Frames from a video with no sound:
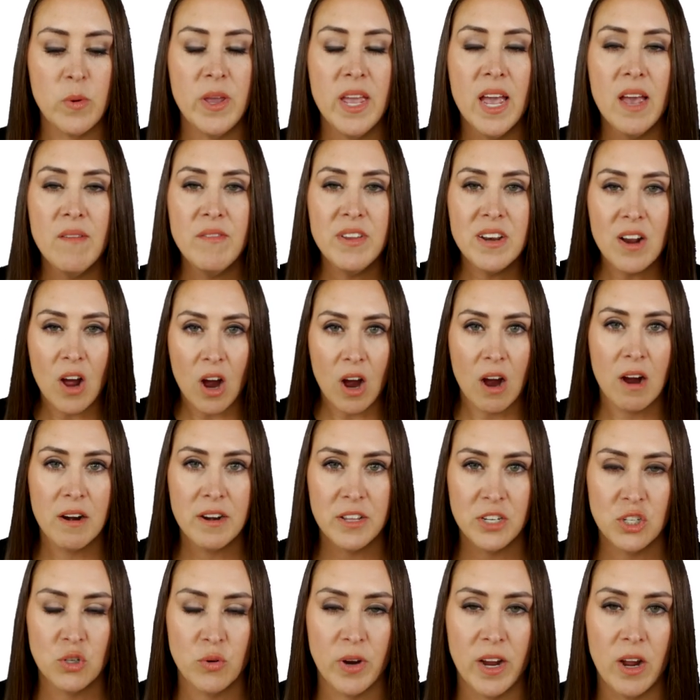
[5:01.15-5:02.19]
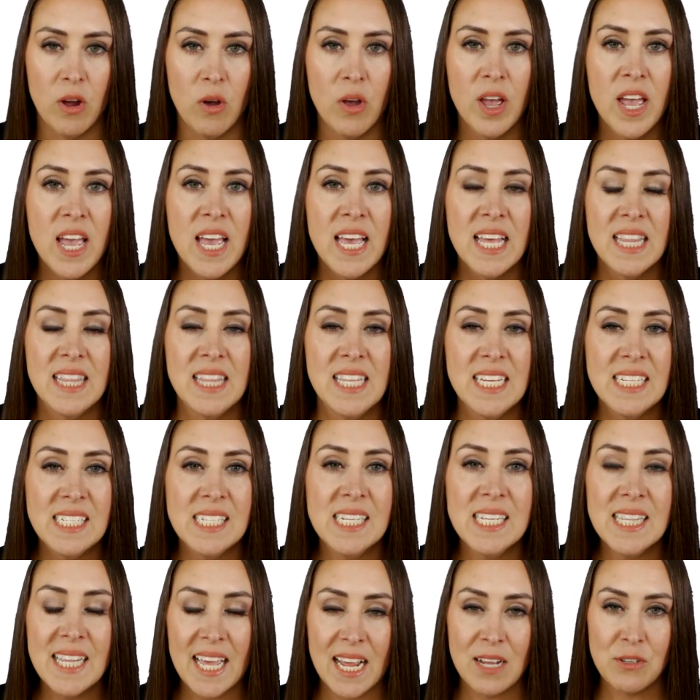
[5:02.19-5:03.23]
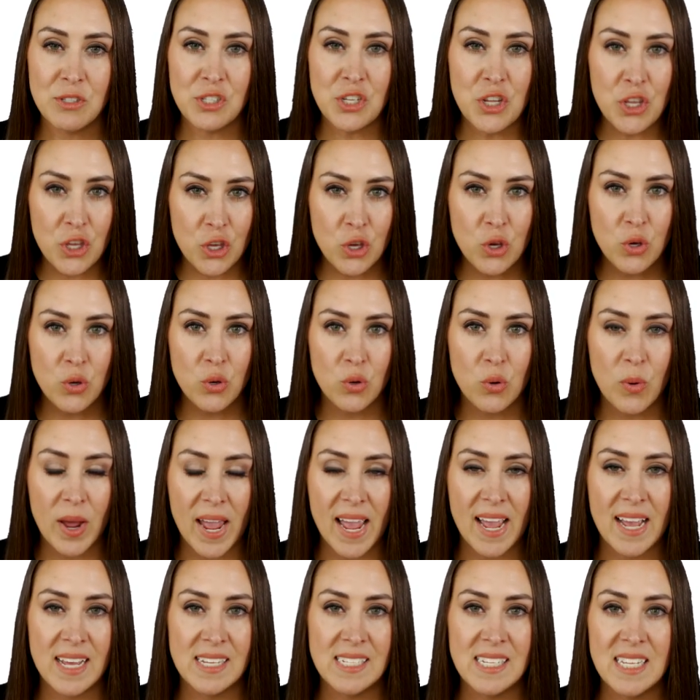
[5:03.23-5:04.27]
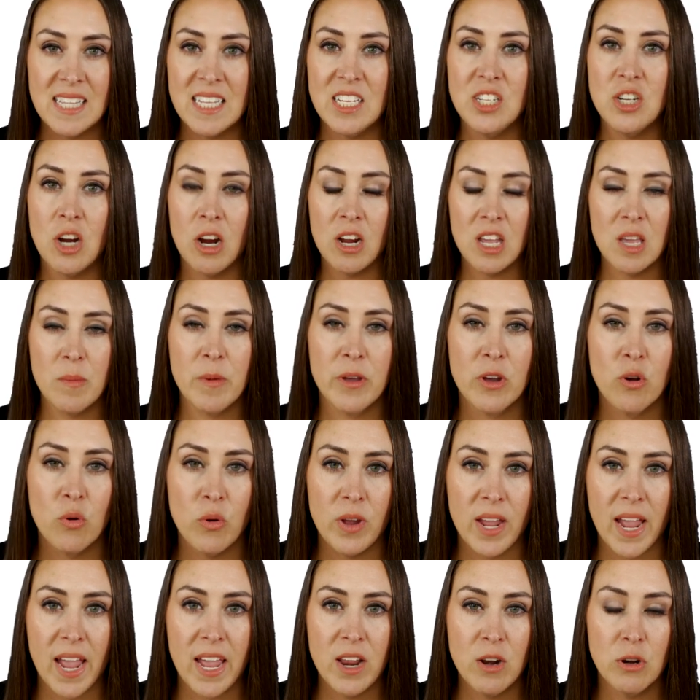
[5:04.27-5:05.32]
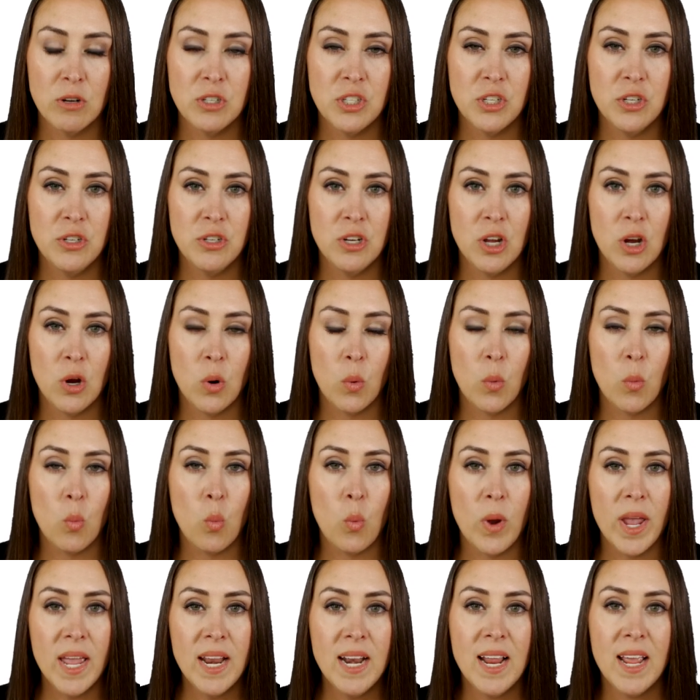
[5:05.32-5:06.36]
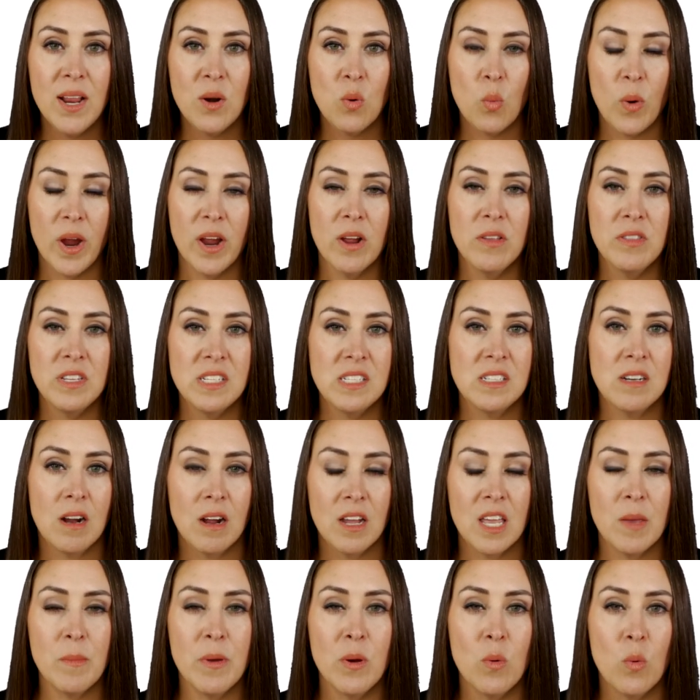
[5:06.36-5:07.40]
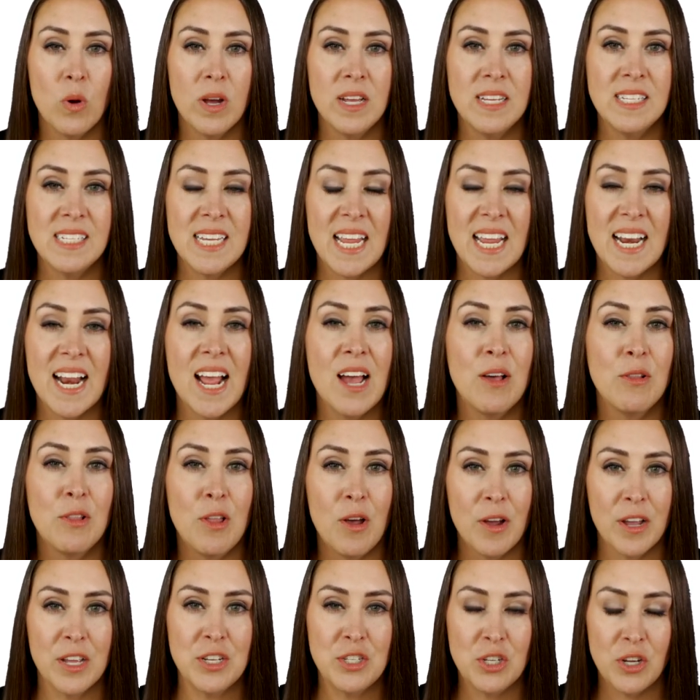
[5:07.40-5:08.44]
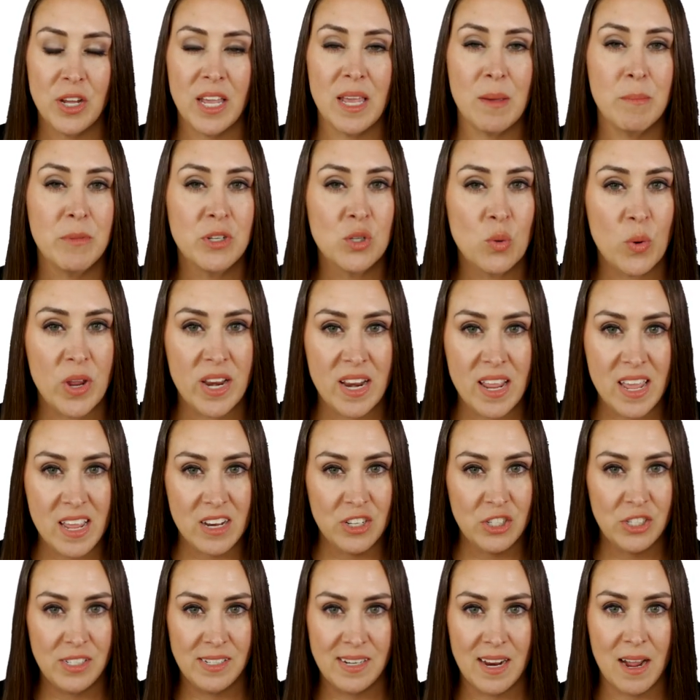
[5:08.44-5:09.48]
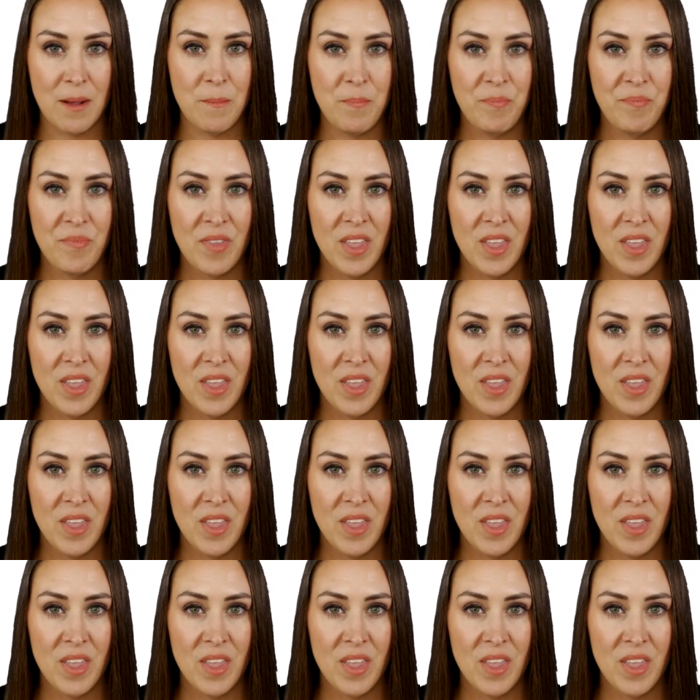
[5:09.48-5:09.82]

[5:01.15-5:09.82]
We have an audit trail. This allows you as the document creator to know when and where this document was and how long it took in between each step.